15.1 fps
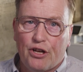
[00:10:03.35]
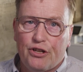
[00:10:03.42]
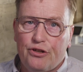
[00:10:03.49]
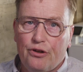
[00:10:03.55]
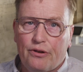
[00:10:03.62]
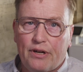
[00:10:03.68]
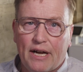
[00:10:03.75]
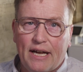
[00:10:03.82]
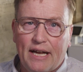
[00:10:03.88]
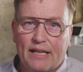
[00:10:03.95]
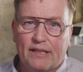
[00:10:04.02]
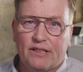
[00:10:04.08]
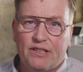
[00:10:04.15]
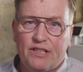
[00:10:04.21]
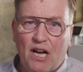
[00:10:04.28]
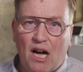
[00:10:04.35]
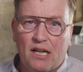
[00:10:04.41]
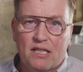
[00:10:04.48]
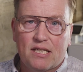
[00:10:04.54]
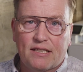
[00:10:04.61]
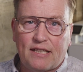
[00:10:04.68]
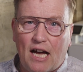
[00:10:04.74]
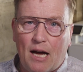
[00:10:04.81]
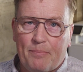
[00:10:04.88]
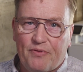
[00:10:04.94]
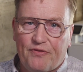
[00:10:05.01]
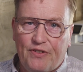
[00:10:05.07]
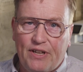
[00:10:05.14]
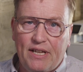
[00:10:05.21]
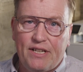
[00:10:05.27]
You can get nonstop
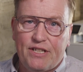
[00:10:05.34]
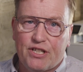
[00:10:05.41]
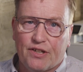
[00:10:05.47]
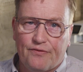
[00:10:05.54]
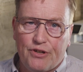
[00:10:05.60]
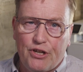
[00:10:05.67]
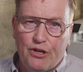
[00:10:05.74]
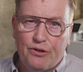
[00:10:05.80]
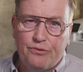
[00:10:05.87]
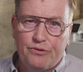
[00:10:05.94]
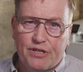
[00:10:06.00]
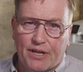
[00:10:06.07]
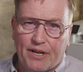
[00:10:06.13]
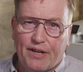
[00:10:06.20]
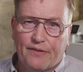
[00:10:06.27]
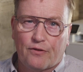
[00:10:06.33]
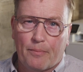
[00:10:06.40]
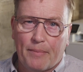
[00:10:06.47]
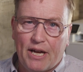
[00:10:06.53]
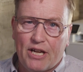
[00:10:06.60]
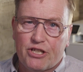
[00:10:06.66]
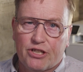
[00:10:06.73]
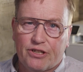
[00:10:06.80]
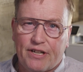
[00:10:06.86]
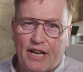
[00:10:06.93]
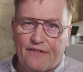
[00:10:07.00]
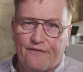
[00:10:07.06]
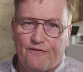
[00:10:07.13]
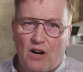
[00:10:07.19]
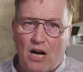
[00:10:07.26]
feeds of news and information
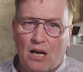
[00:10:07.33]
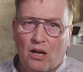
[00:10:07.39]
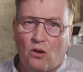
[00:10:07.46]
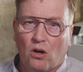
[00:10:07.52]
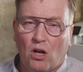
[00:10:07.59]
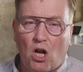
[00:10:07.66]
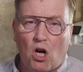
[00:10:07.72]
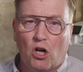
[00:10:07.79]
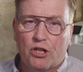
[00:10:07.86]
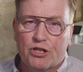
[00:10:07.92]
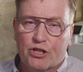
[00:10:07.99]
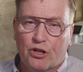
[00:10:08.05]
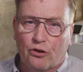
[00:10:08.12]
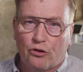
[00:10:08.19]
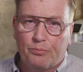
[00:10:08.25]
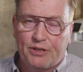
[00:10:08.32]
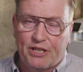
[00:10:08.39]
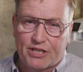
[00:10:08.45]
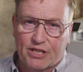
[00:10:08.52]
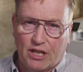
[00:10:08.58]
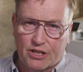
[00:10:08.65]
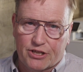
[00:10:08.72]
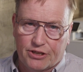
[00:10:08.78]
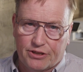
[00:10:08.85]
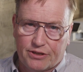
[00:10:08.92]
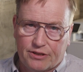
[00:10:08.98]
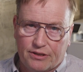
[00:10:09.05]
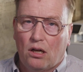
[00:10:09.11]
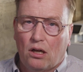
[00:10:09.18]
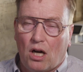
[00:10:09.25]
and follow large group discussions.